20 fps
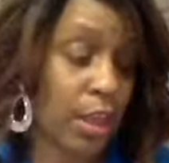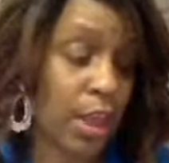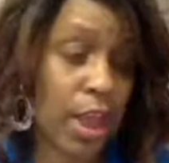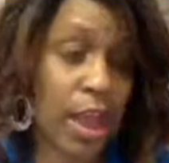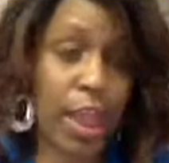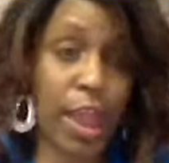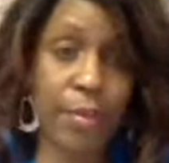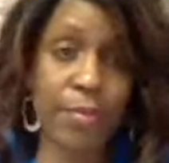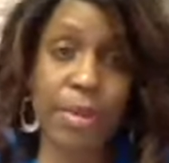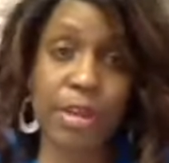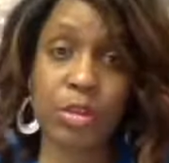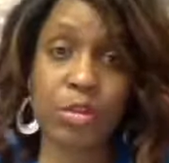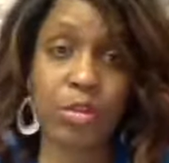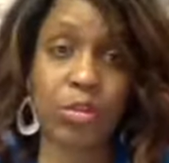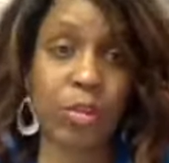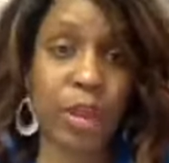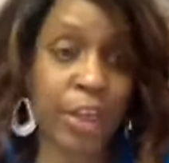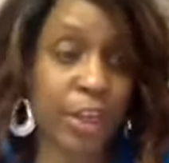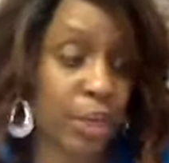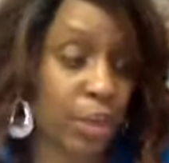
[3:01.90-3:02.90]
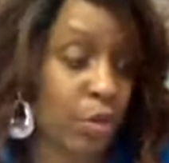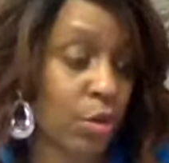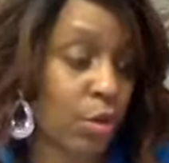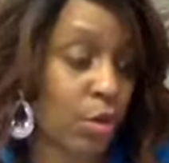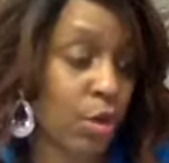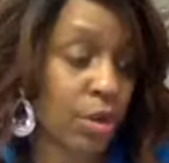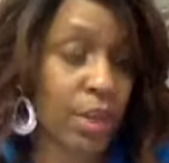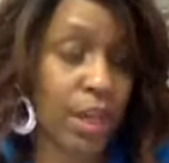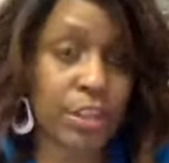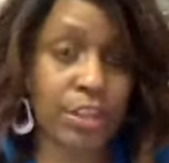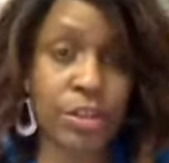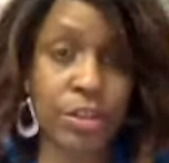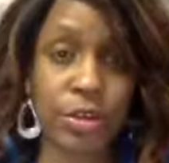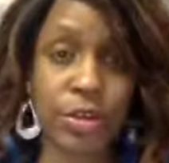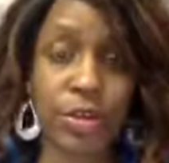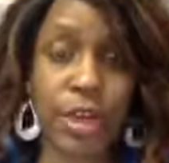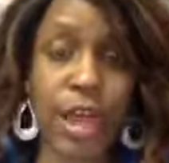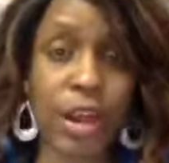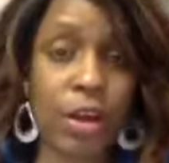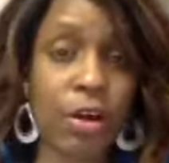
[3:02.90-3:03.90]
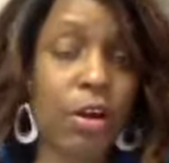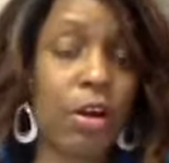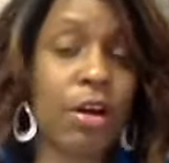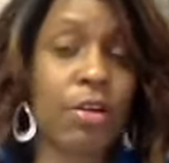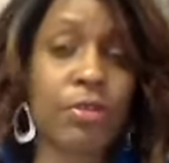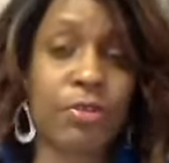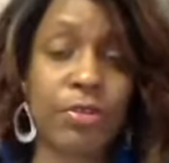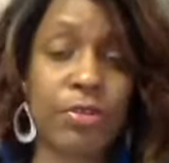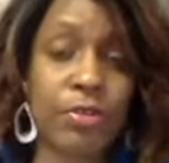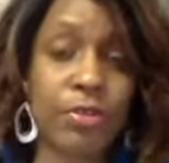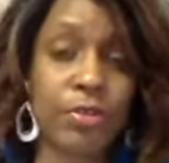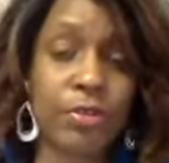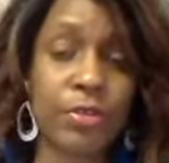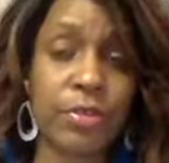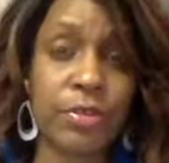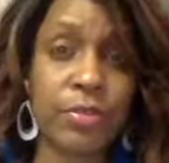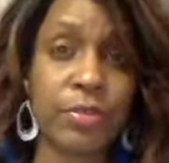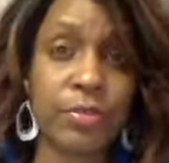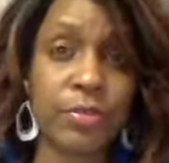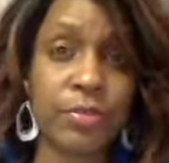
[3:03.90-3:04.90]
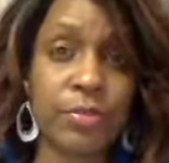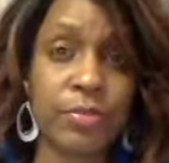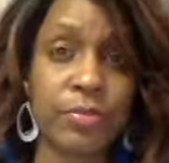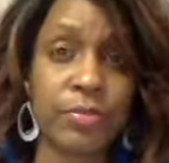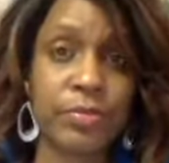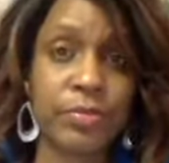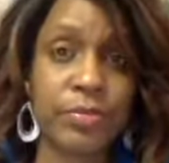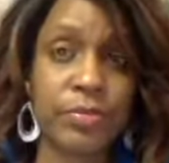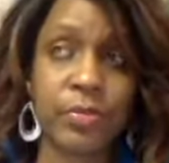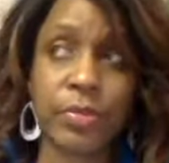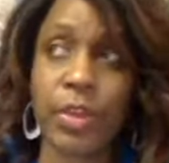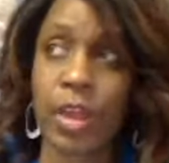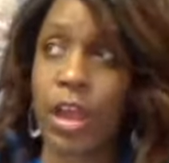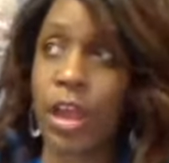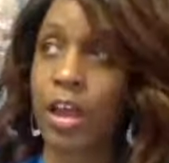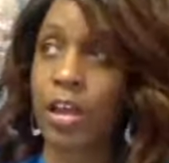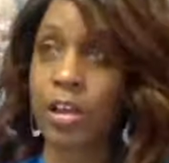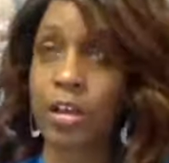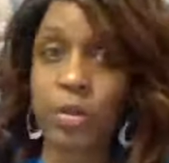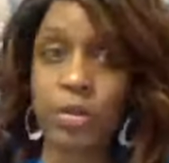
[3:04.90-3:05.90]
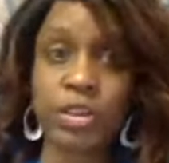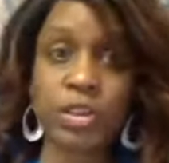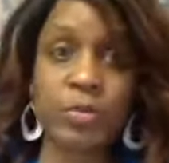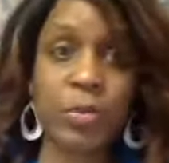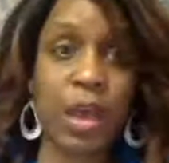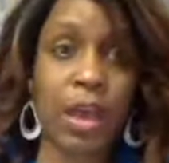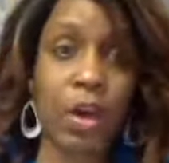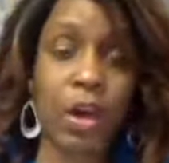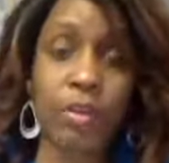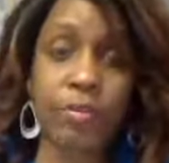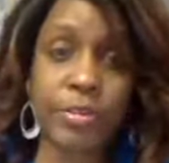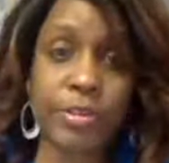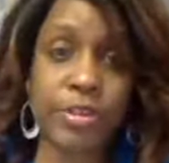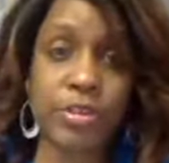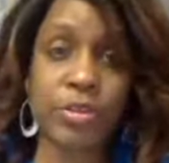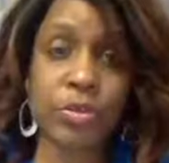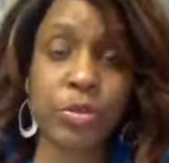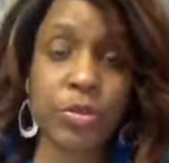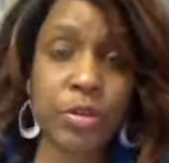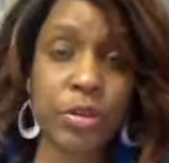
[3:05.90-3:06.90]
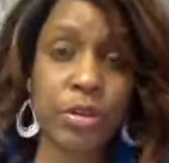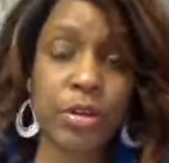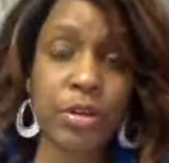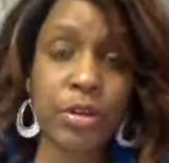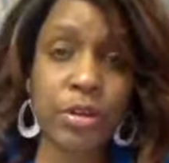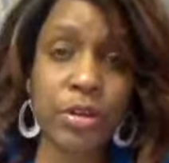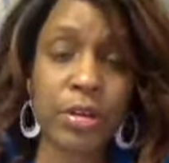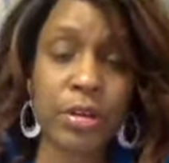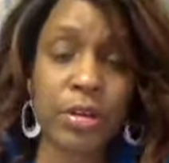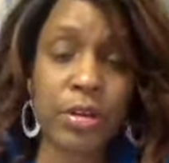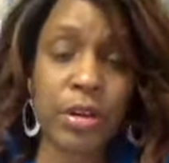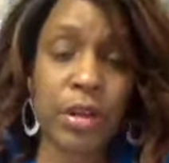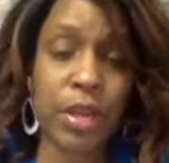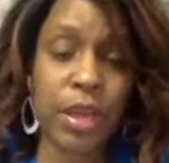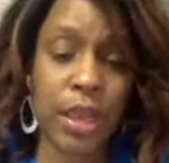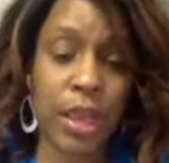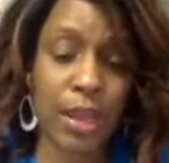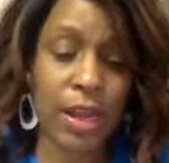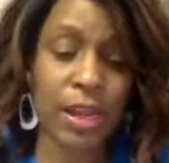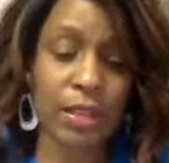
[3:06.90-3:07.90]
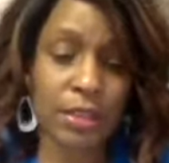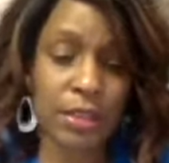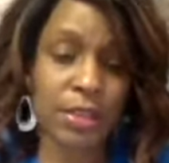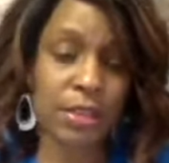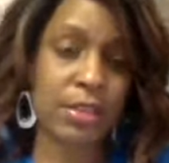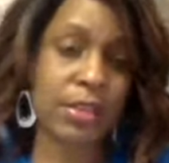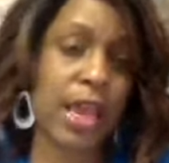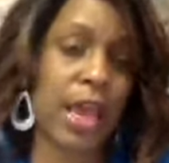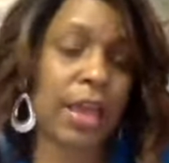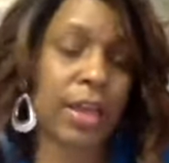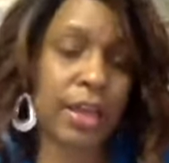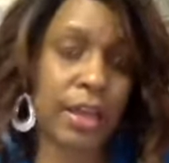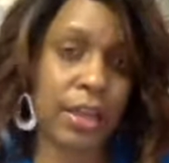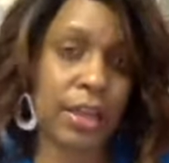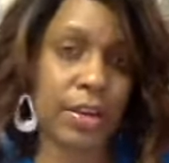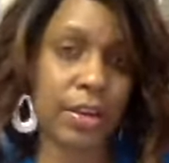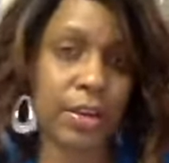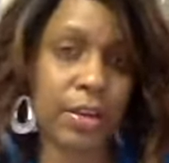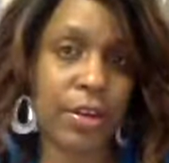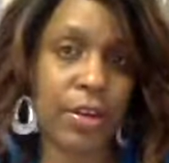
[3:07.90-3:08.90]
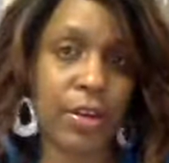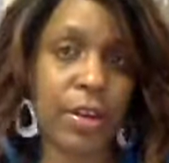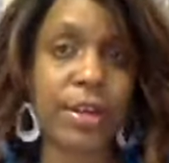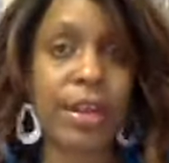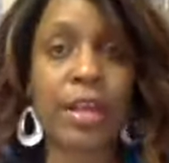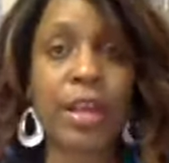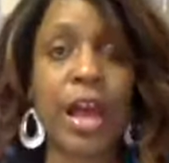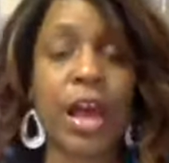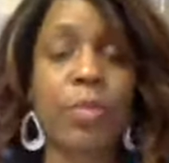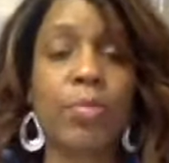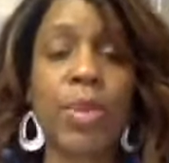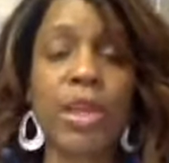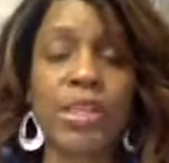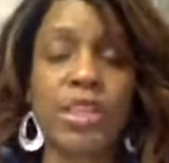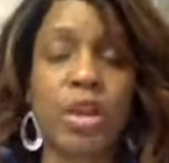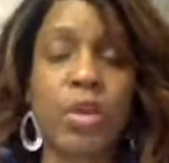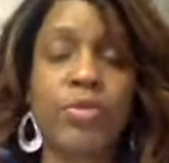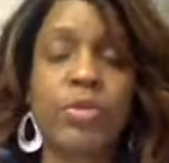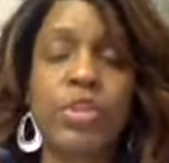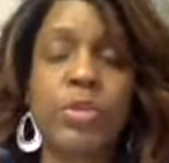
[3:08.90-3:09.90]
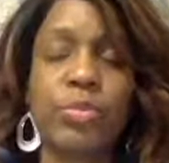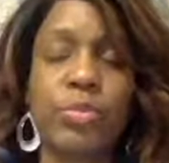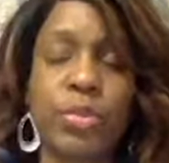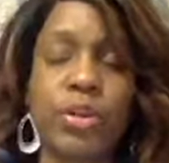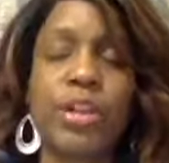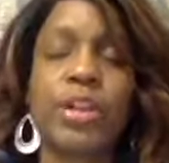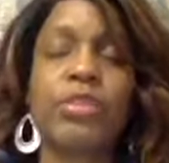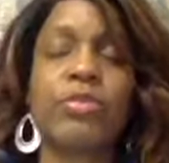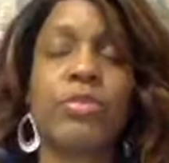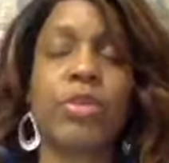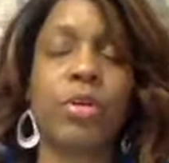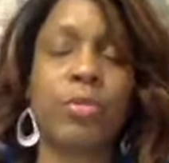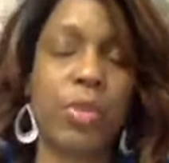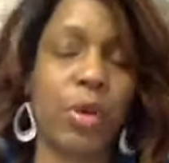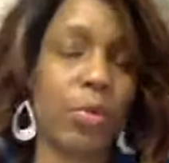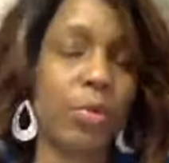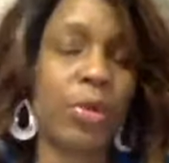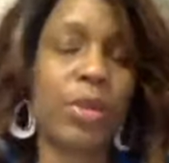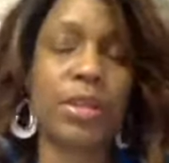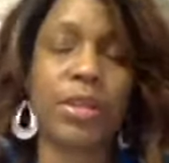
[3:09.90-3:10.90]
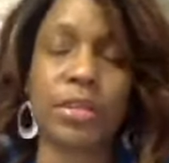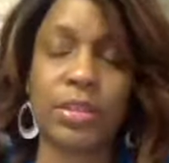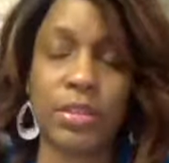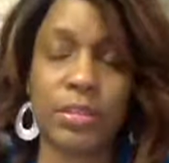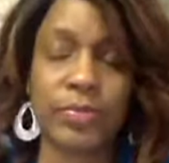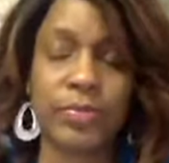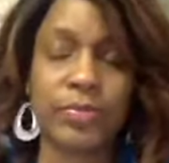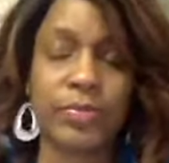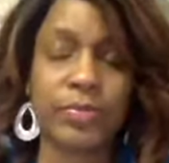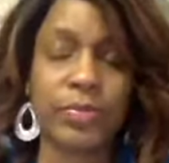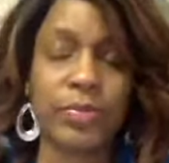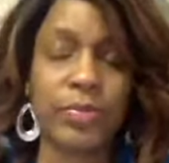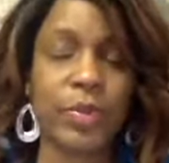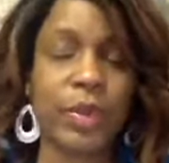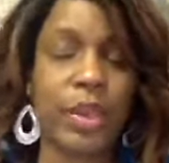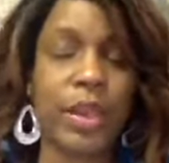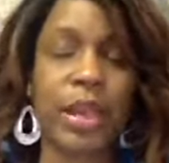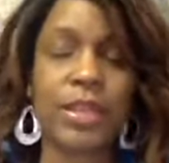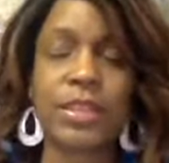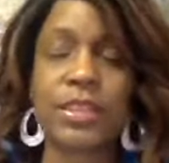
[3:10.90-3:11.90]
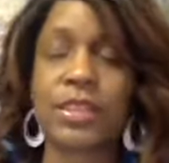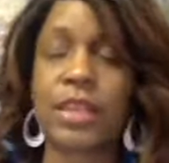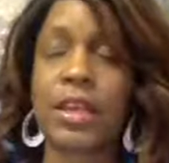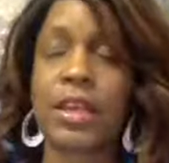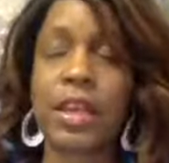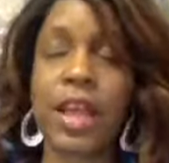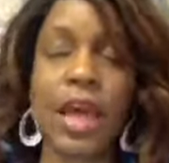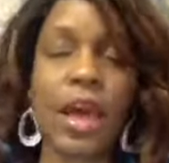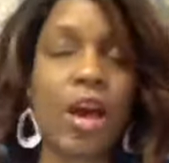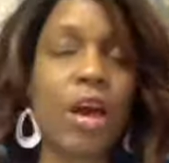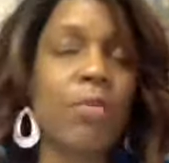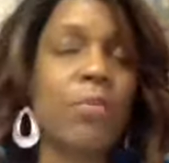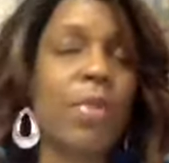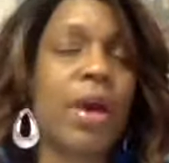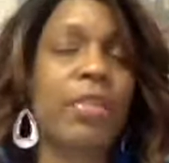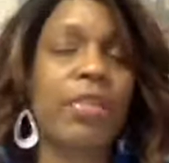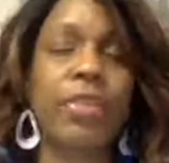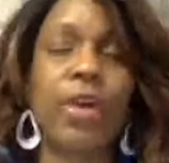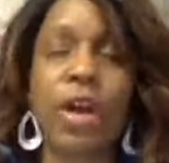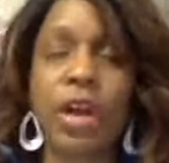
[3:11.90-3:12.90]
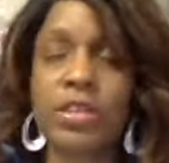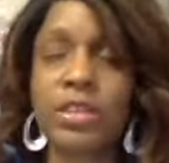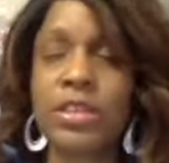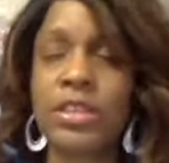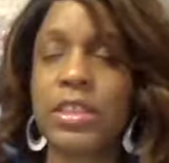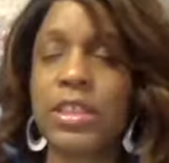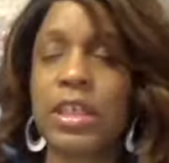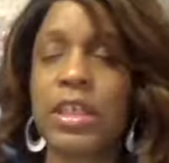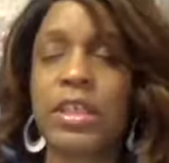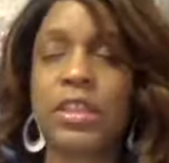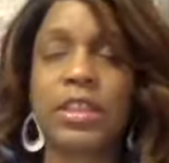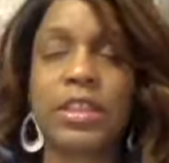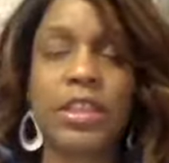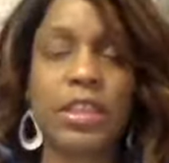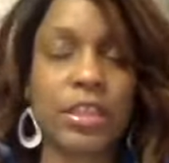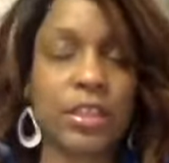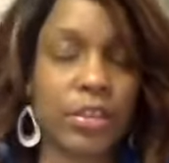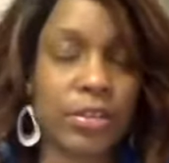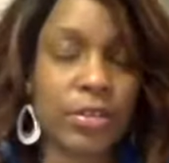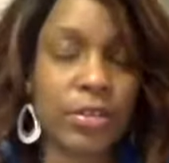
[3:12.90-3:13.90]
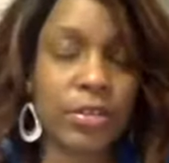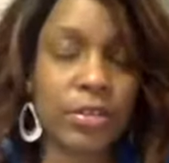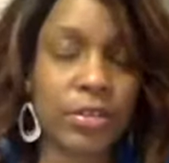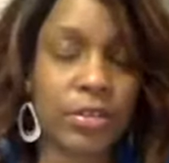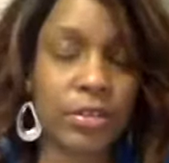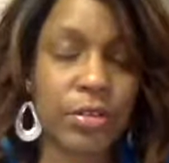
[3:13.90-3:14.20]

I had my little radio on. I turned that off. I closed my office door, and I just sat here and allowed myself to breathe for a moment. And I just allowed my thoughts to get clear.